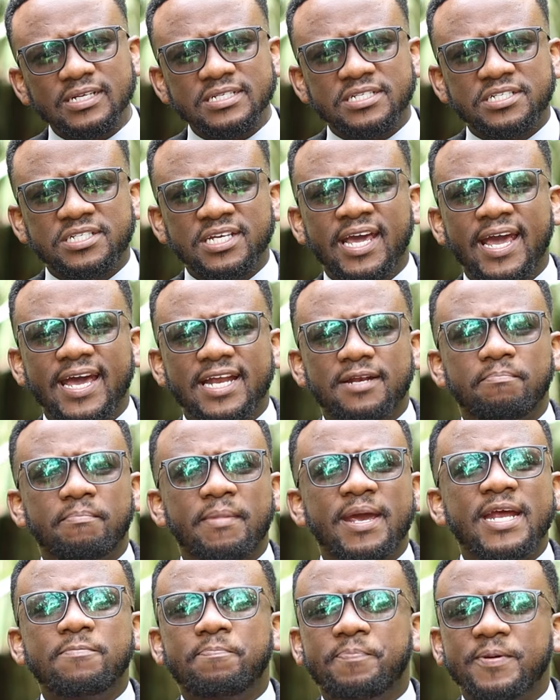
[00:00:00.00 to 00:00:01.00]
She had
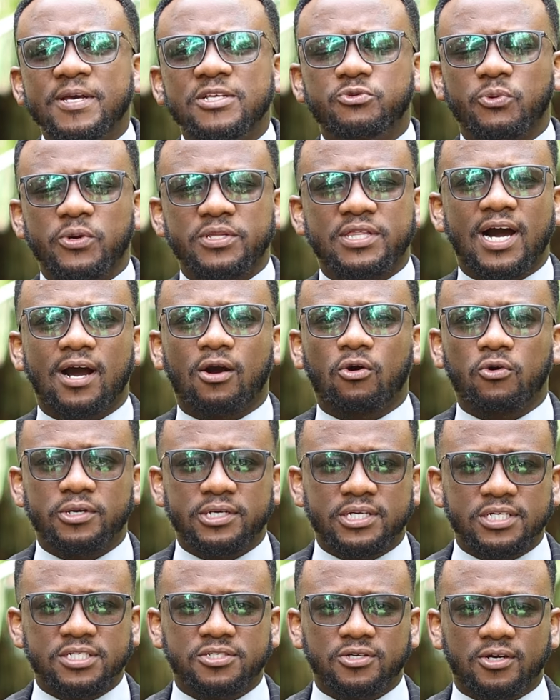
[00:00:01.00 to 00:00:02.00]
made peace with her
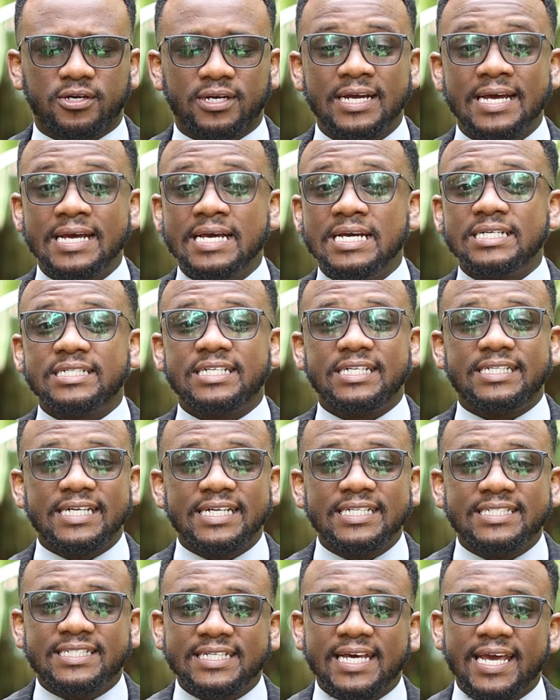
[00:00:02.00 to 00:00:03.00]
condition. She
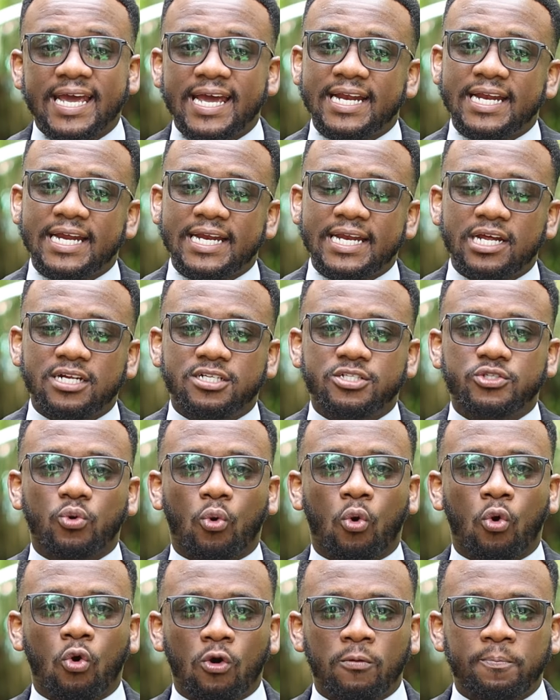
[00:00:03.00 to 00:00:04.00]
didn't see any need
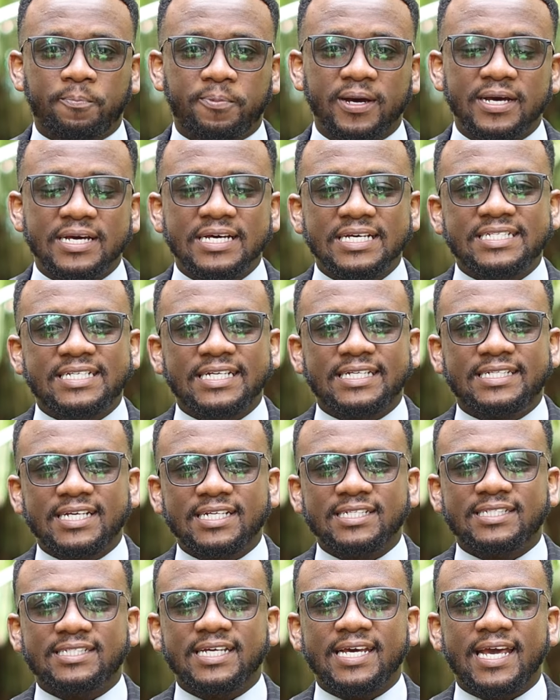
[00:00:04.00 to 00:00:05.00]
to hope. She
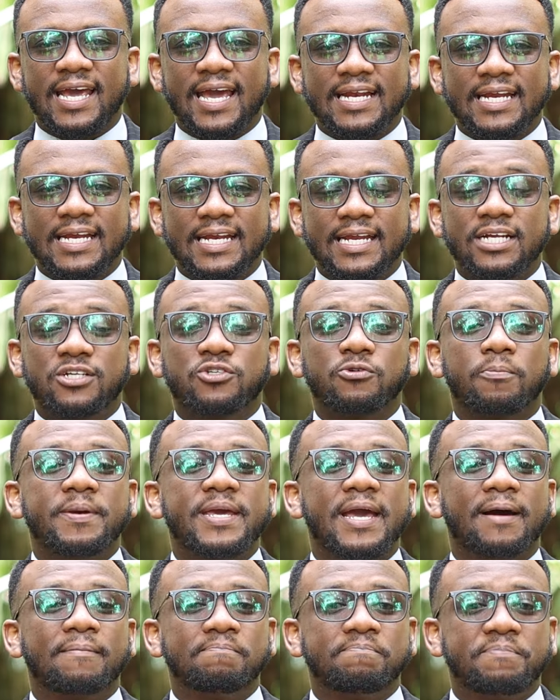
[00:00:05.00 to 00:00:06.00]
didn't see any need to
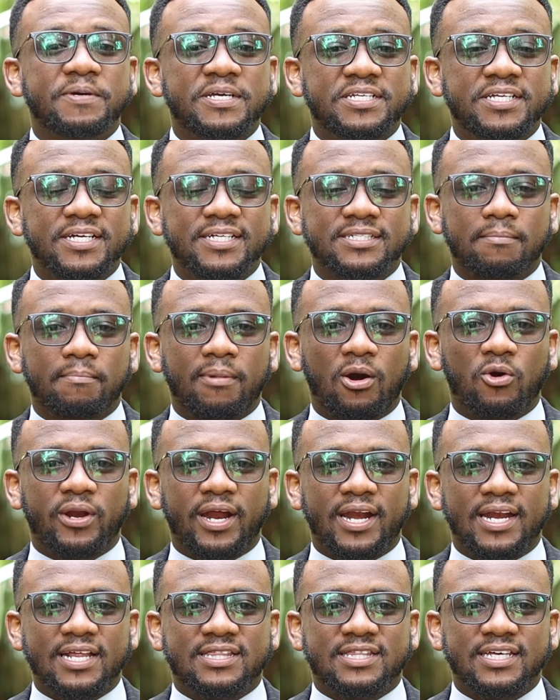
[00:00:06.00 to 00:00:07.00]
be ambitious
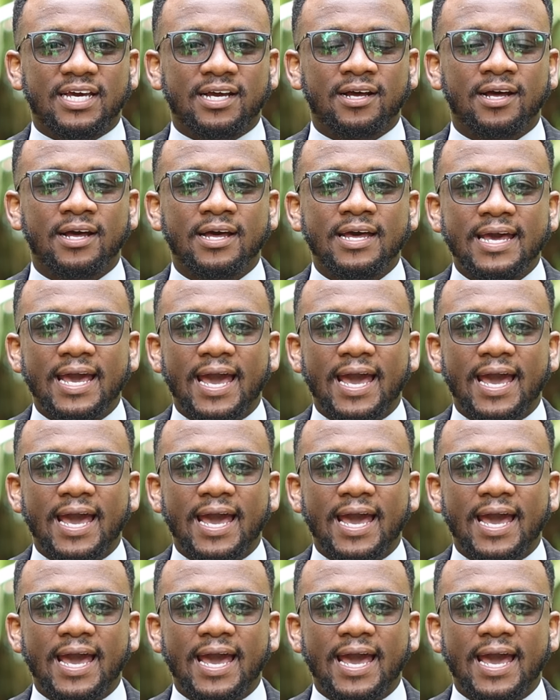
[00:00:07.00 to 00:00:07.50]
about anything,